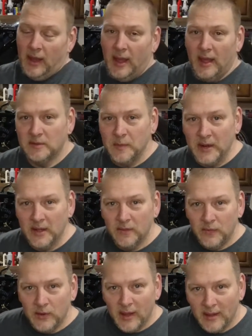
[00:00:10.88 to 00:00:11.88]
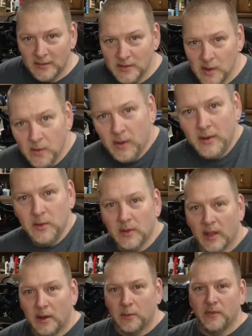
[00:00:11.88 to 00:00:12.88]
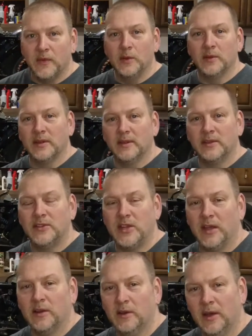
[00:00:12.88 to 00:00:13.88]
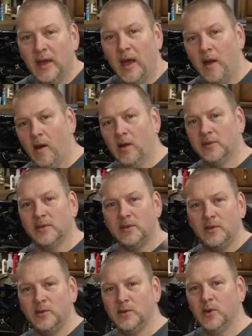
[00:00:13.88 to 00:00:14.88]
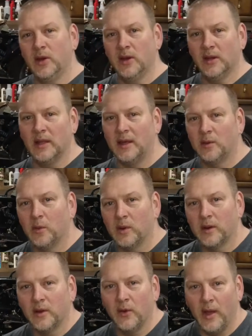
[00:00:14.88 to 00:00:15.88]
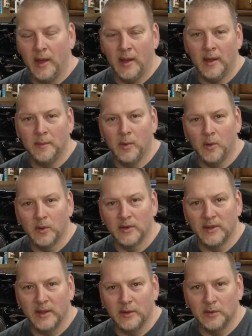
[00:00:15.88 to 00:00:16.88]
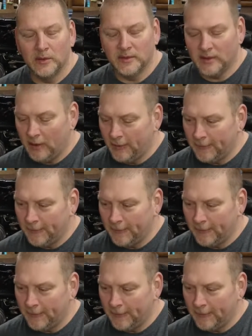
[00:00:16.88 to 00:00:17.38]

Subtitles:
as many of you guys know, I do a lot of reviews on this channel. I also do a lot of work on motorcycles,